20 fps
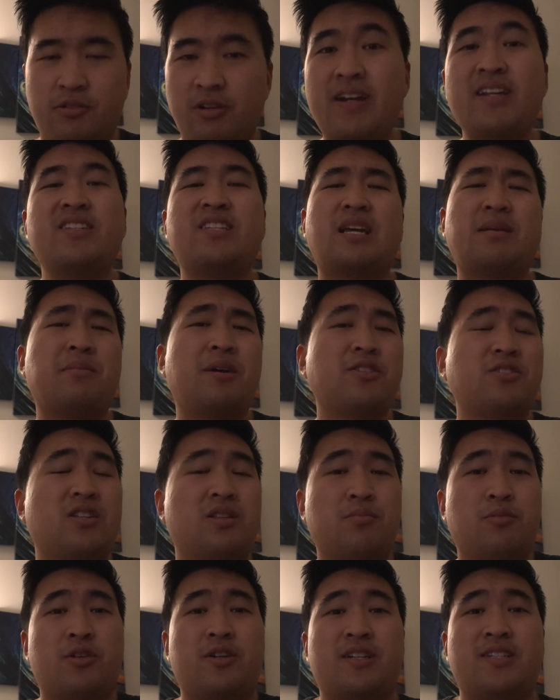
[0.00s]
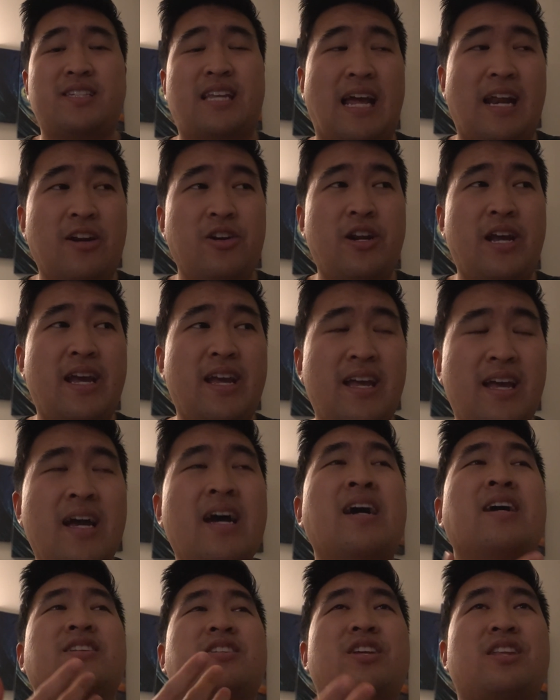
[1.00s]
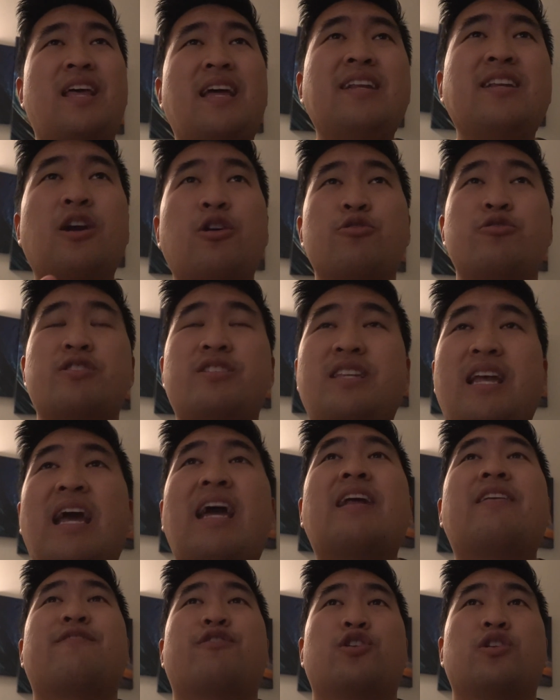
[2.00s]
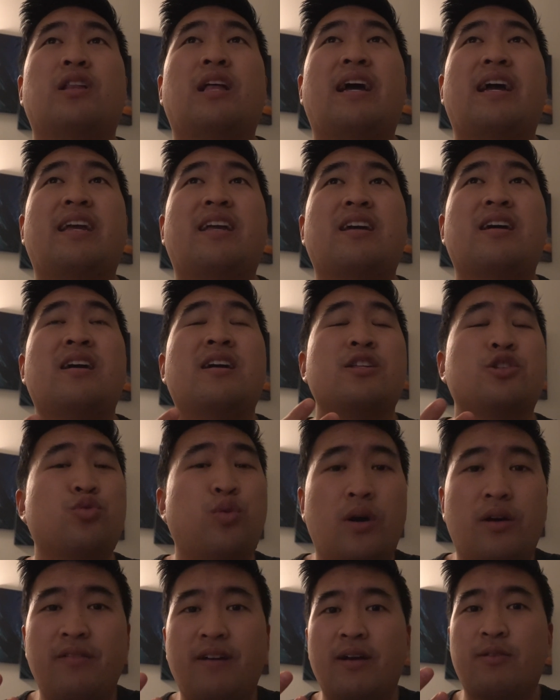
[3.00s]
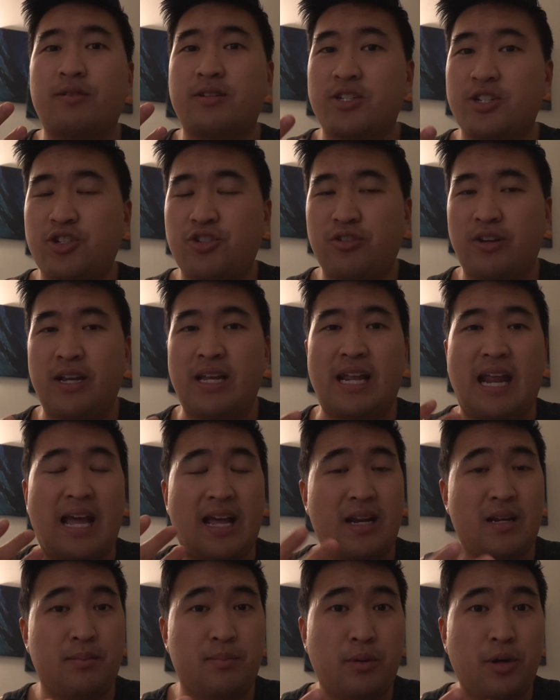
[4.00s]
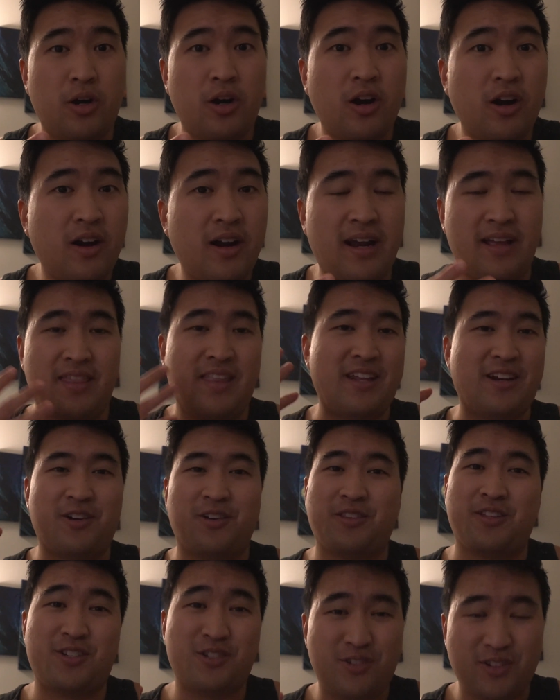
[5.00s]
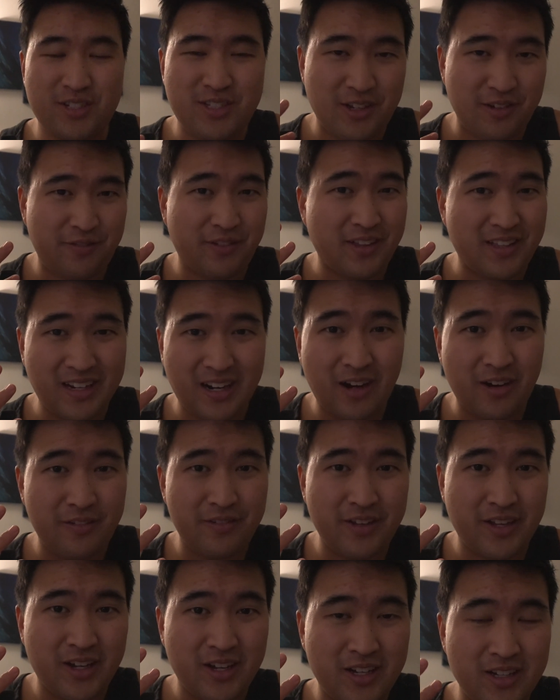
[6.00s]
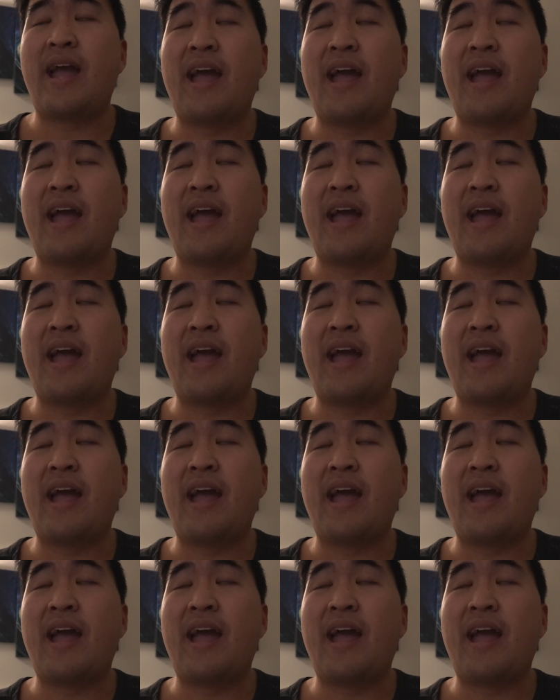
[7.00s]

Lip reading: running 10 miles in the morning Saturday to then go stand for like 12 hours straight at a bar and then on the streets of Philadelphia.